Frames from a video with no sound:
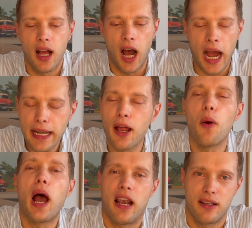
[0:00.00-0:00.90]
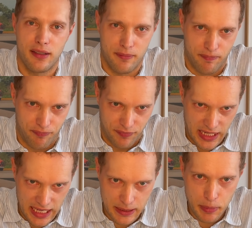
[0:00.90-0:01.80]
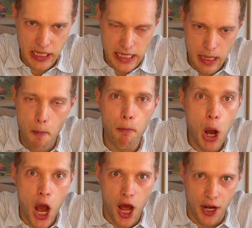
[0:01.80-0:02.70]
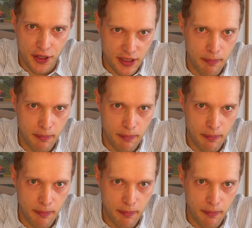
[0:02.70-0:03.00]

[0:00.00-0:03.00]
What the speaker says: I know Alan has been burned